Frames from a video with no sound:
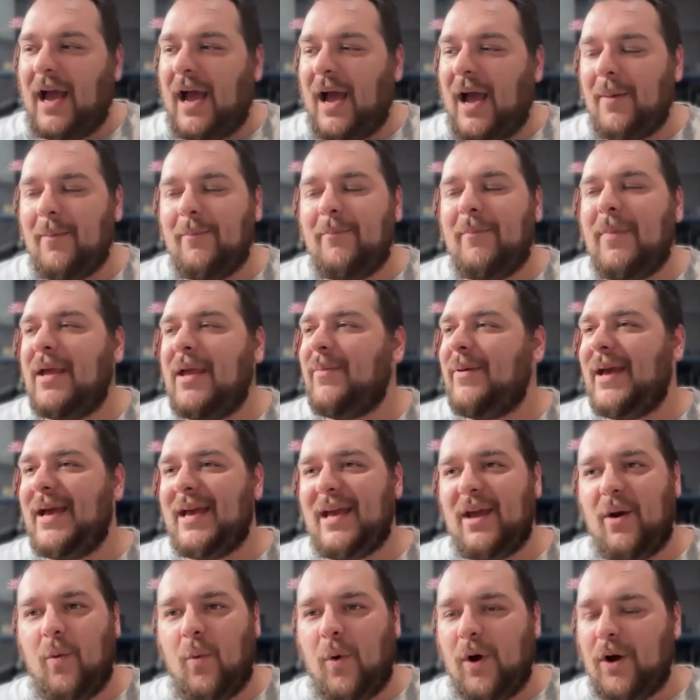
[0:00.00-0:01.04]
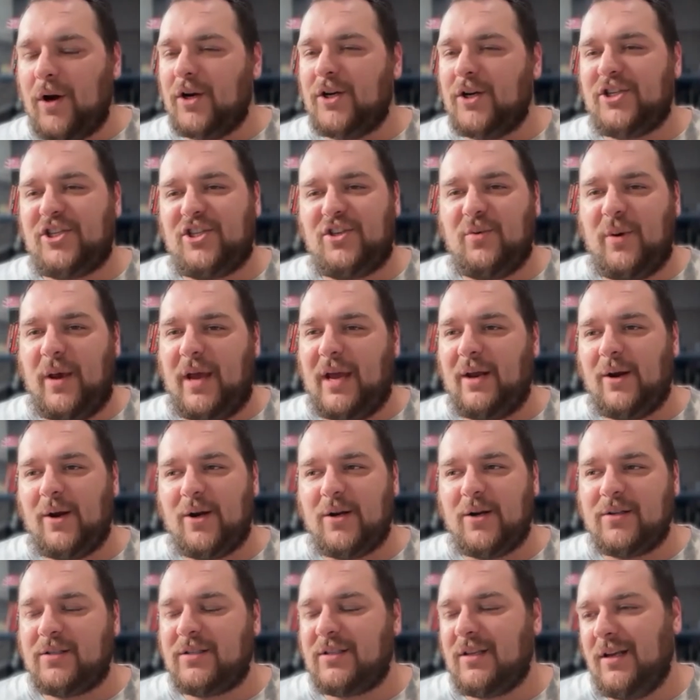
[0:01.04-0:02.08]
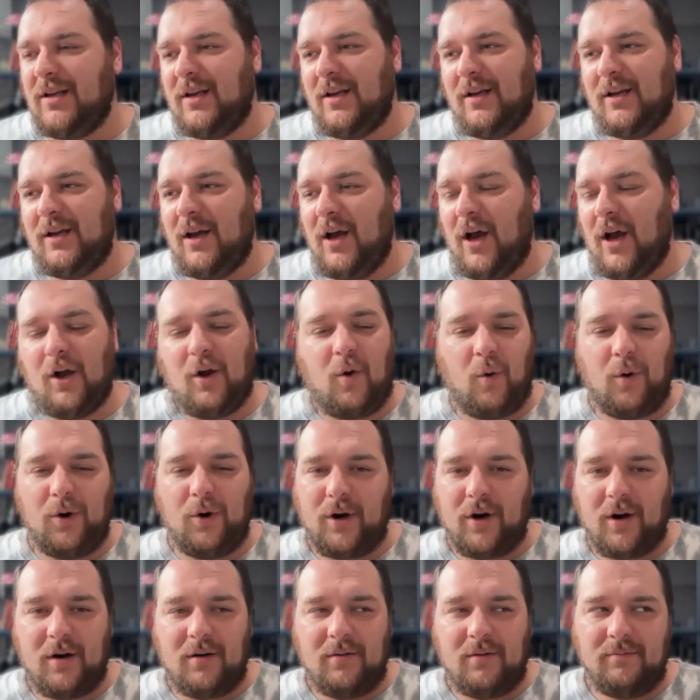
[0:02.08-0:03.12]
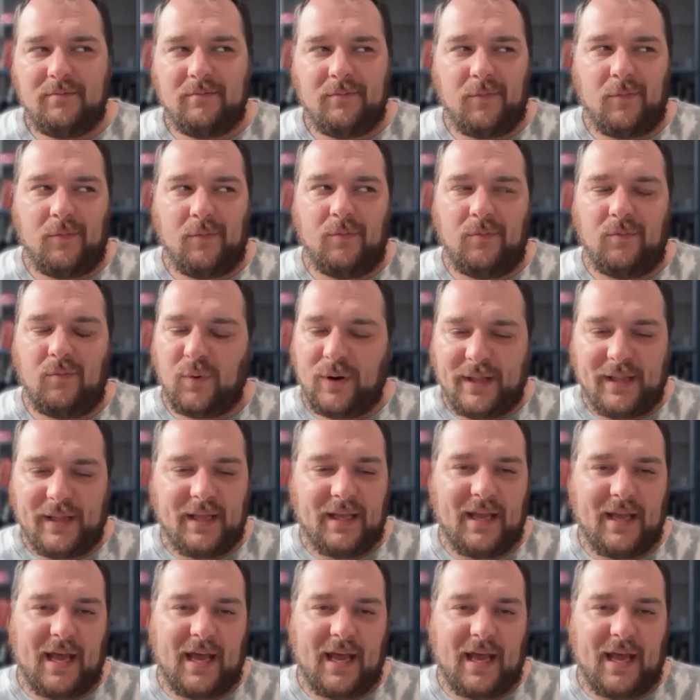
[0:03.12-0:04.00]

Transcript: Like maybe I get 1 or 2 haters a quarter, really.